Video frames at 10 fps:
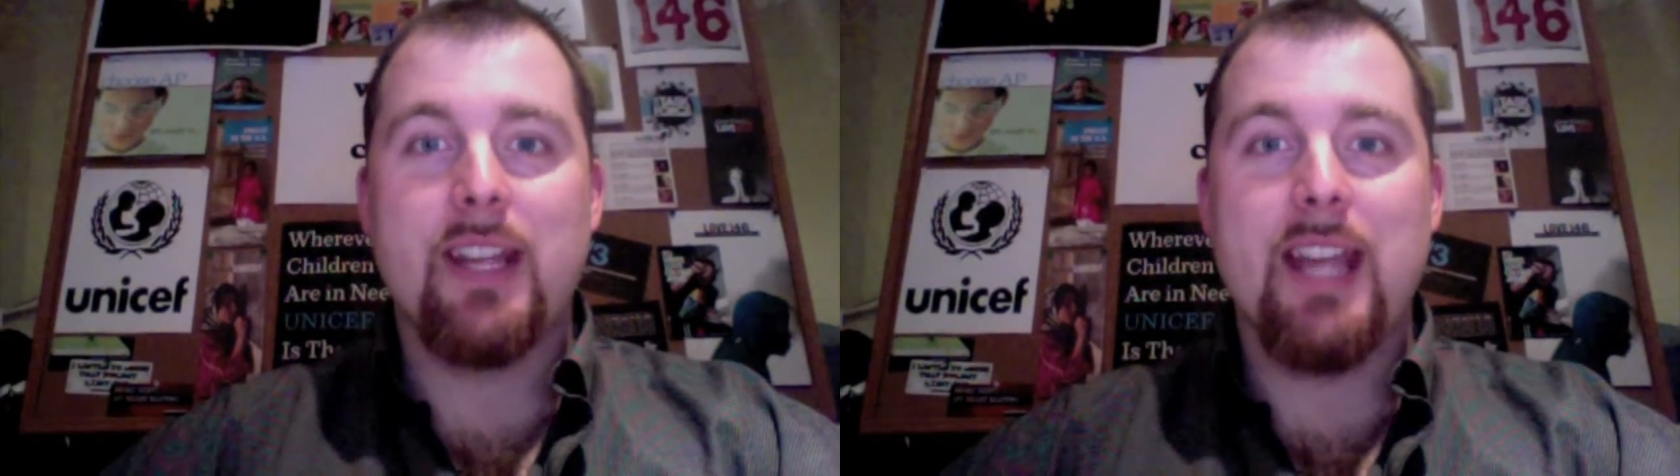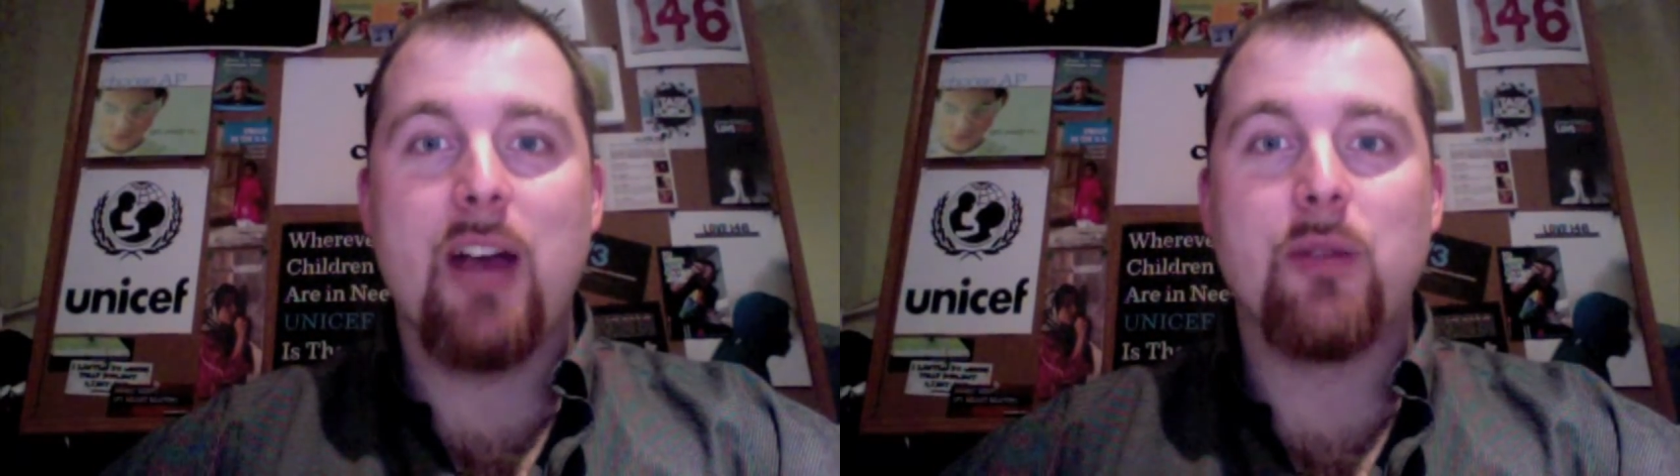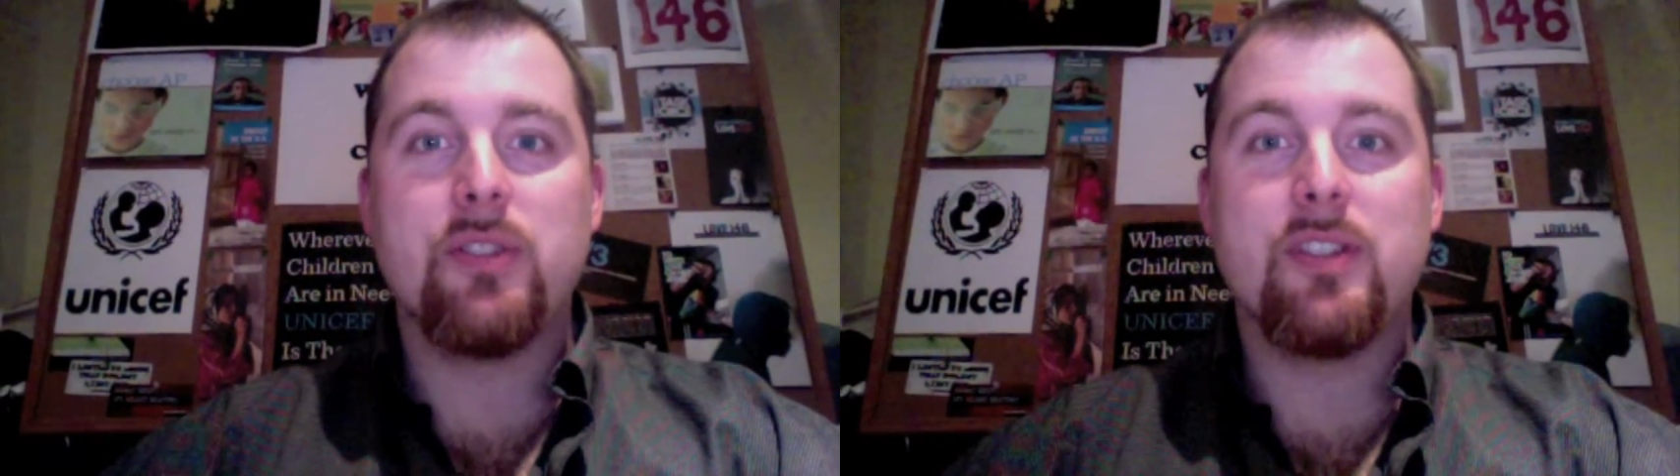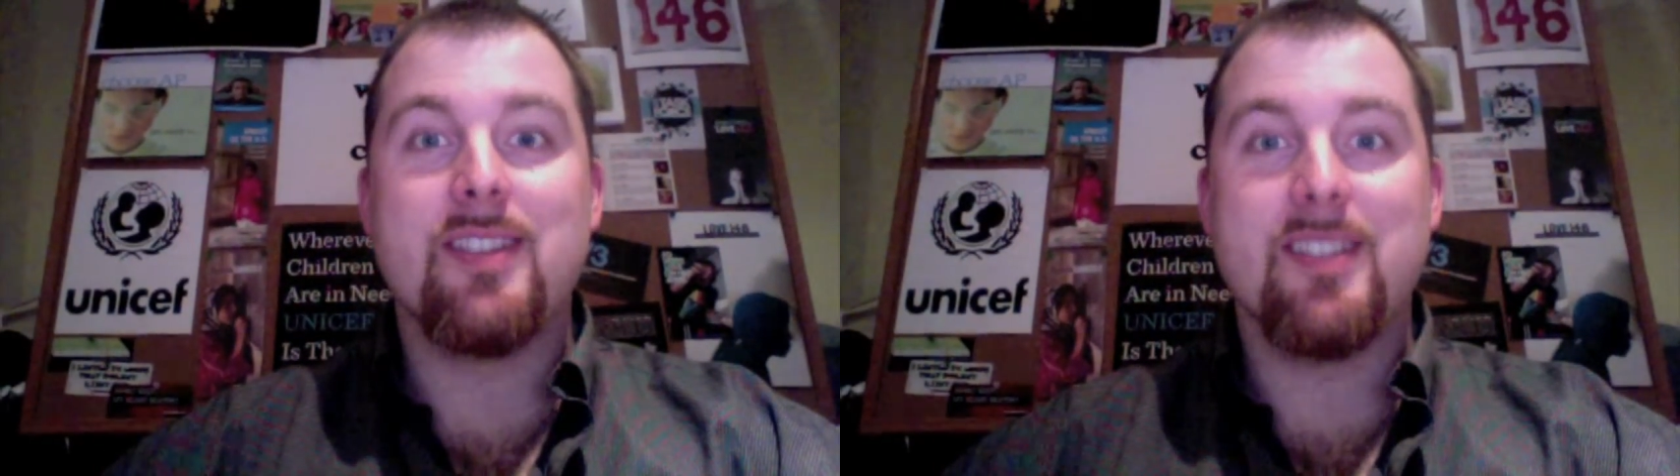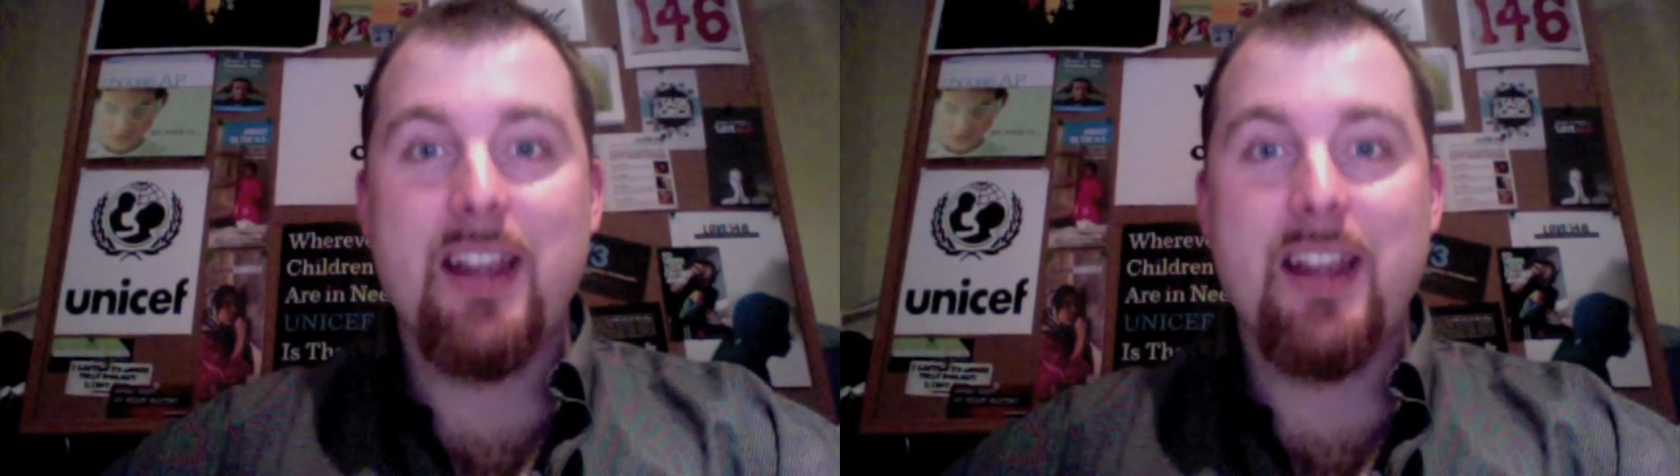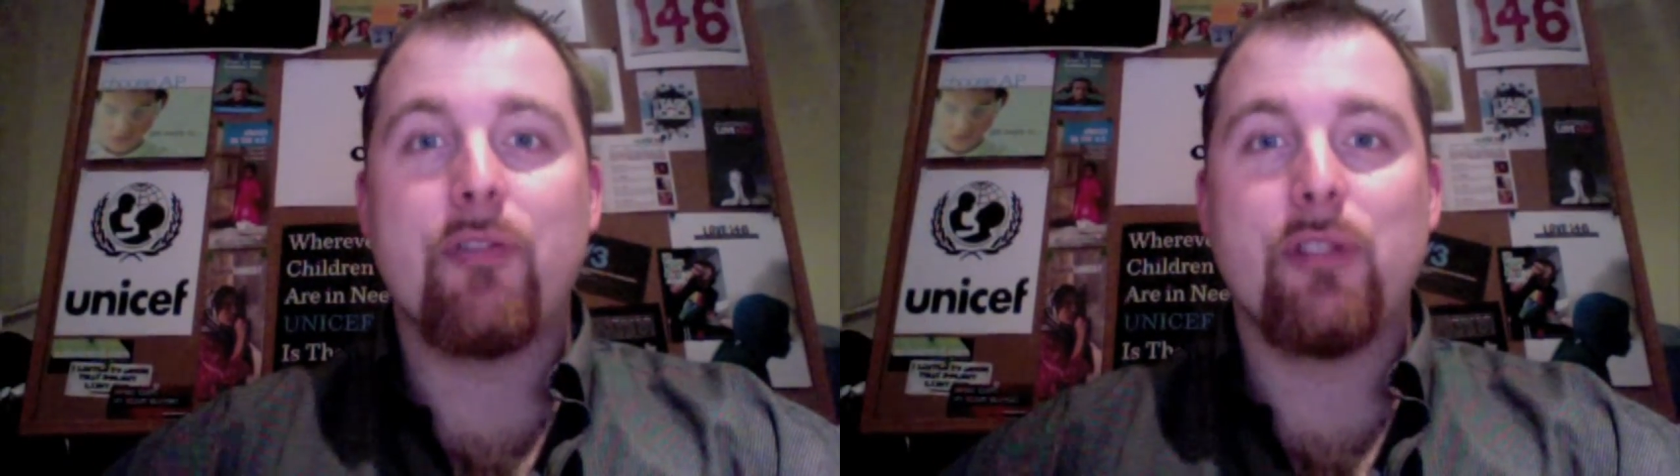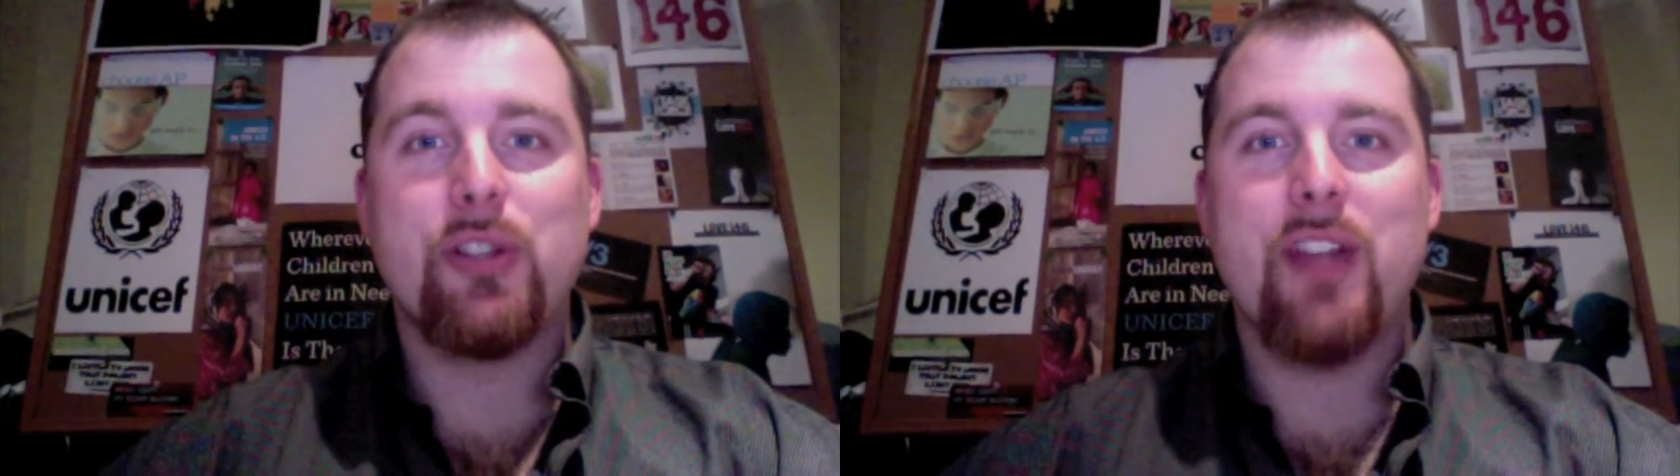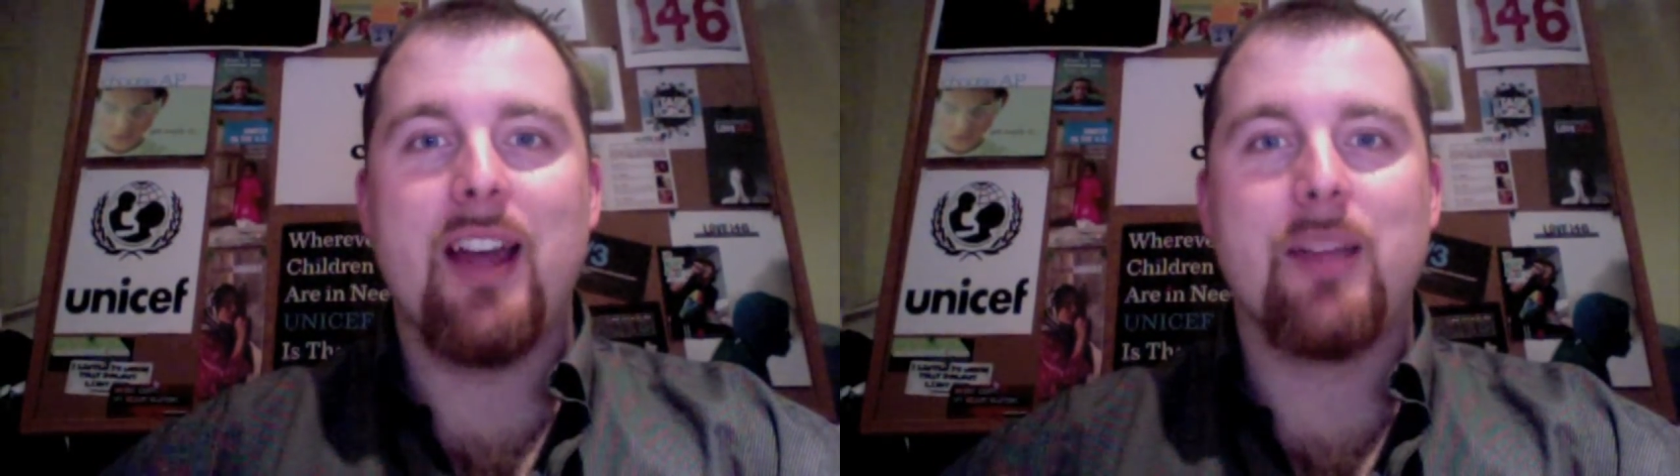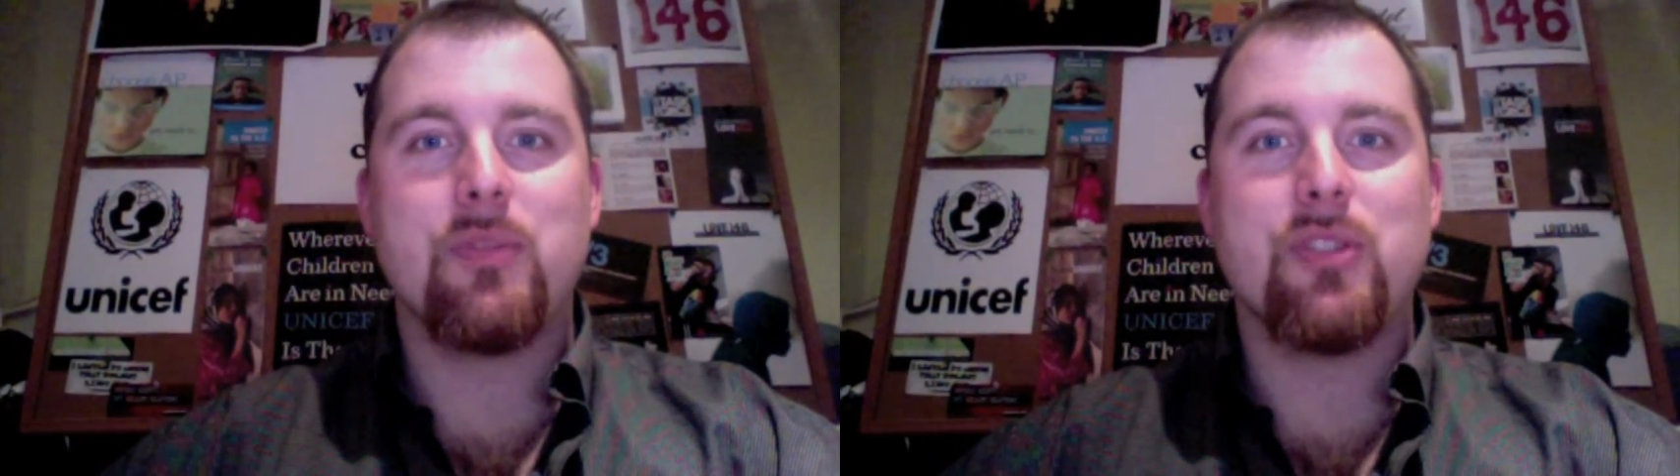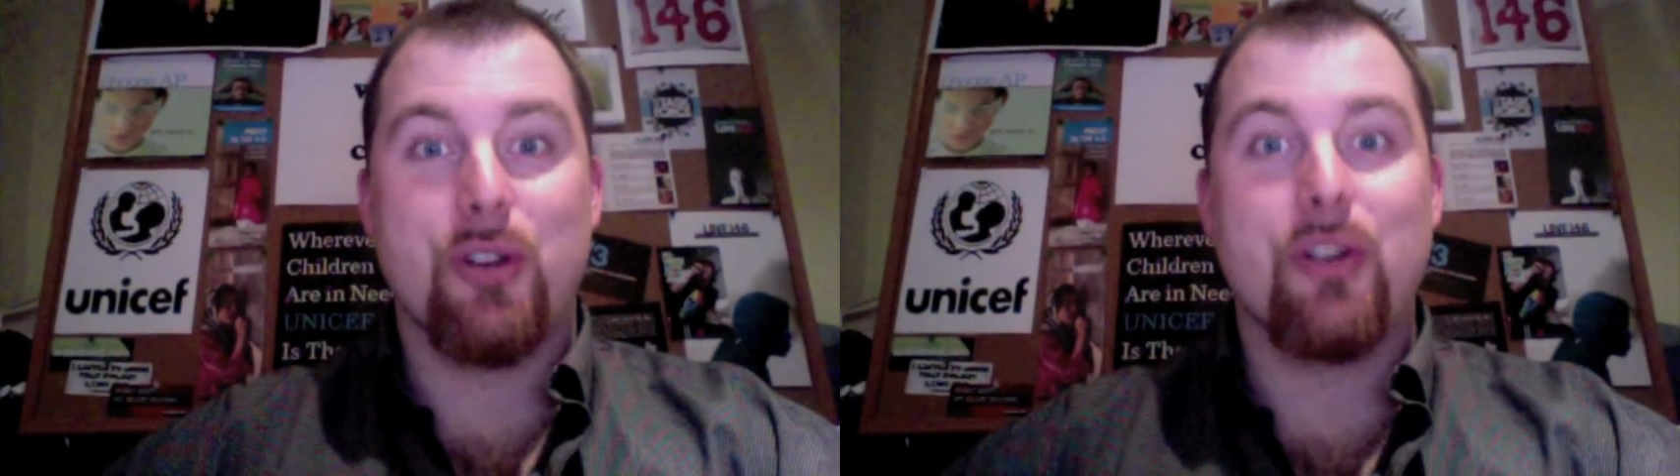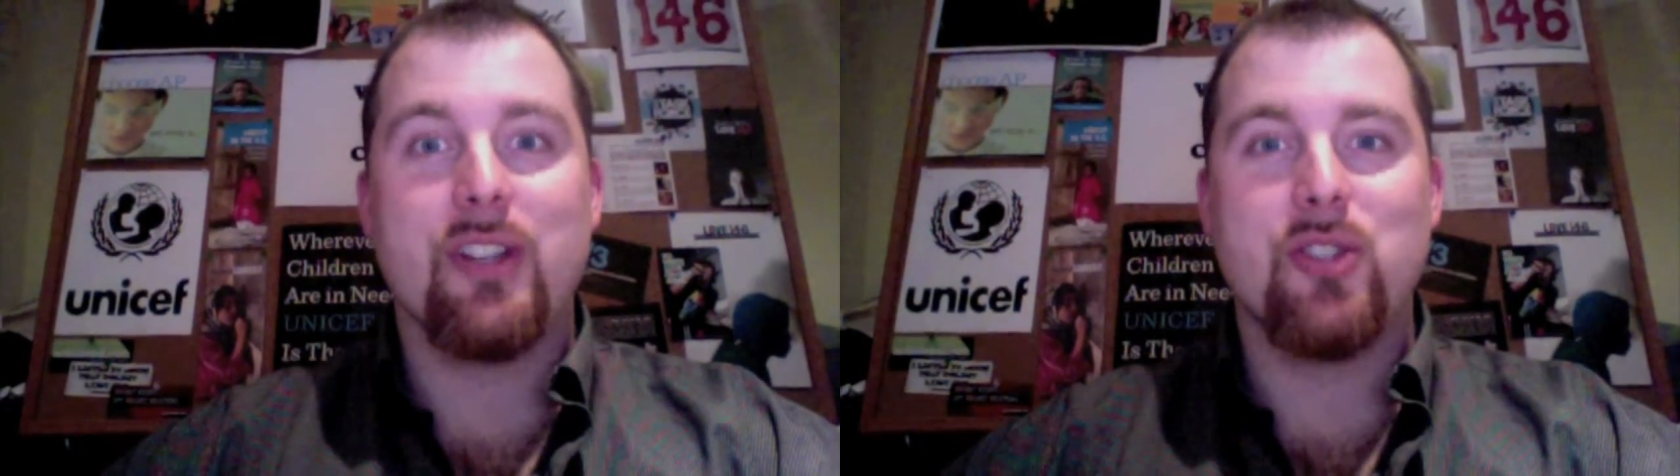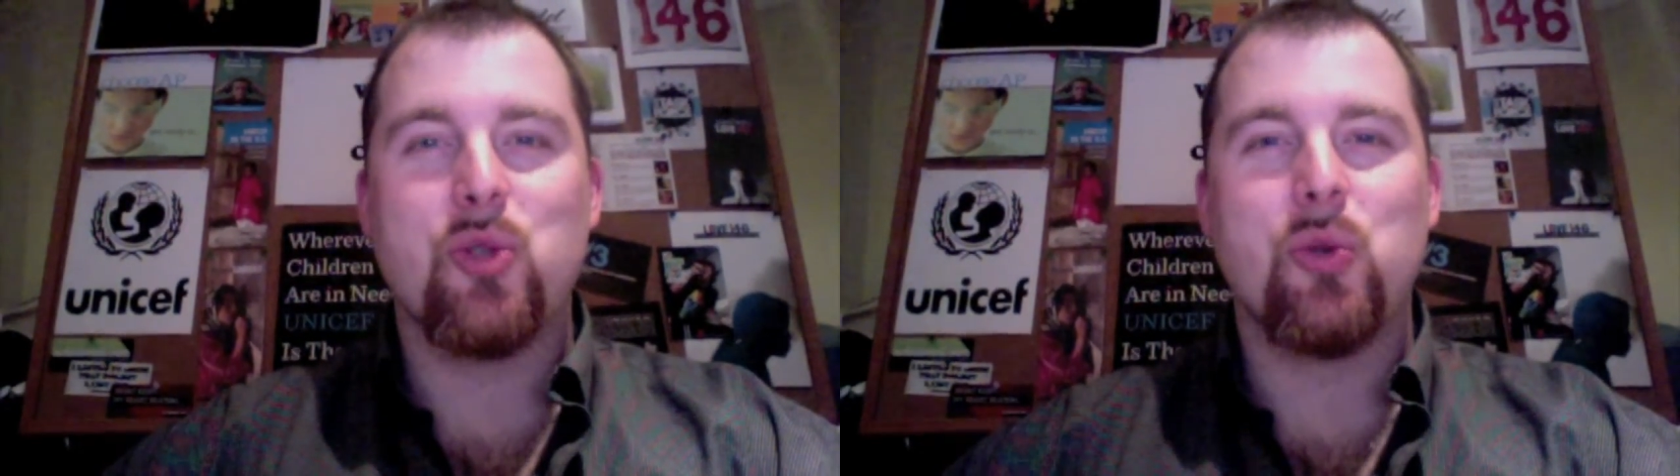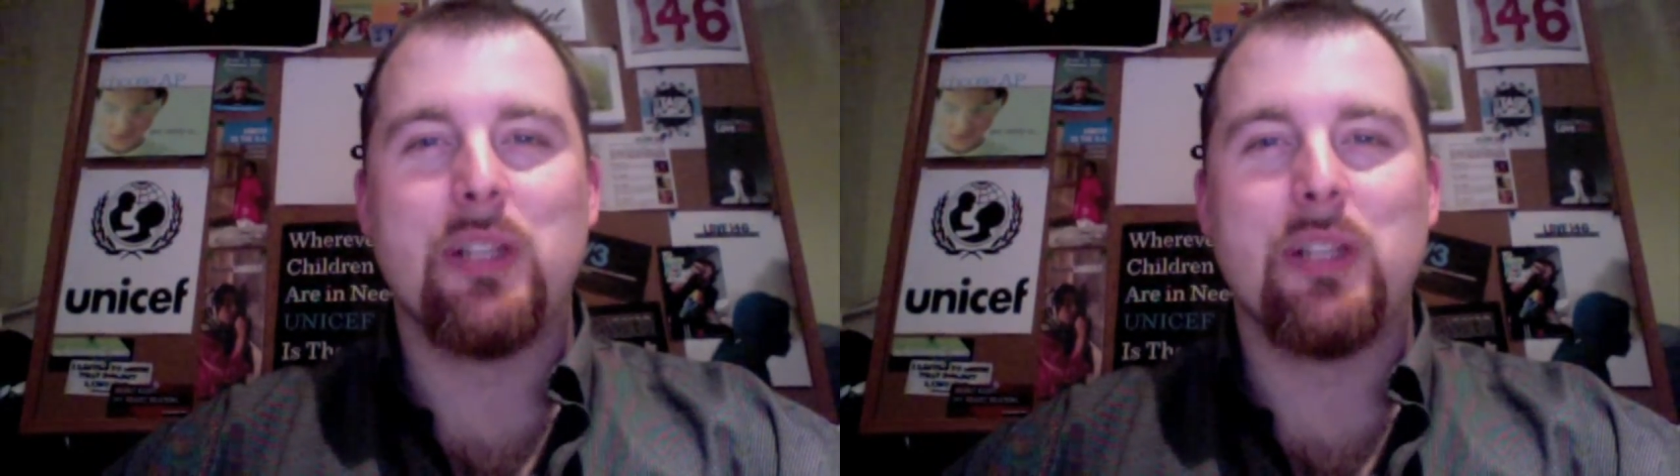accounts several times during school